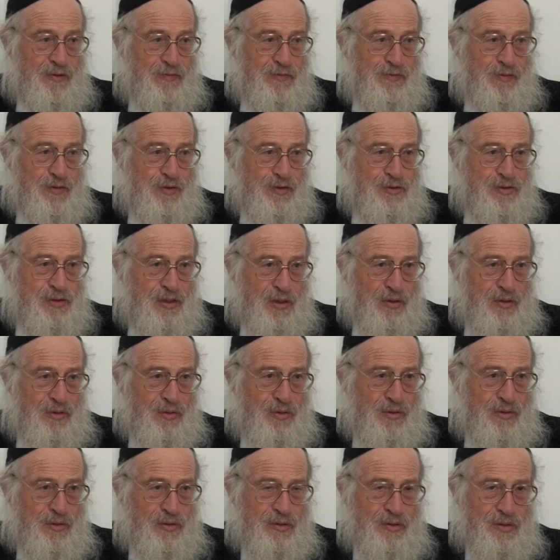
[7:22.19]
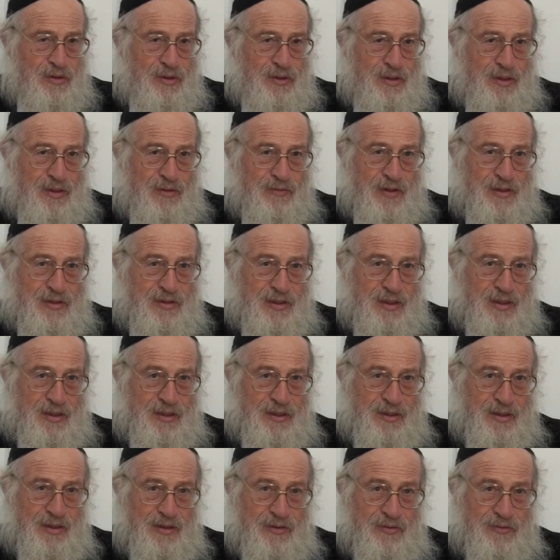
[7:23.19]
Before Shaul, he was a
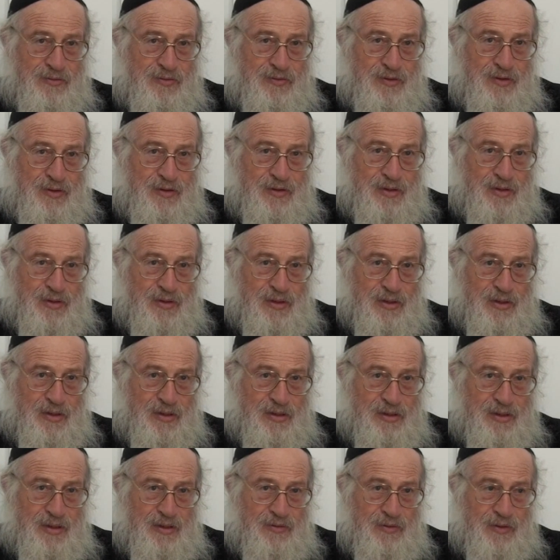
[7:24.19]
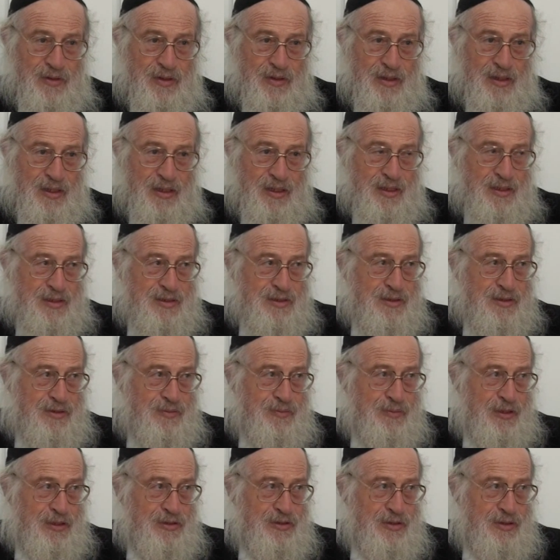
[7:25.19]
leader also against the
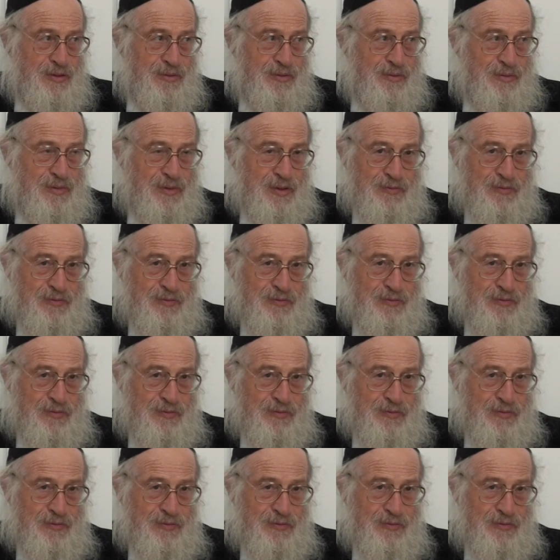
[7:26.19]
Plishtim.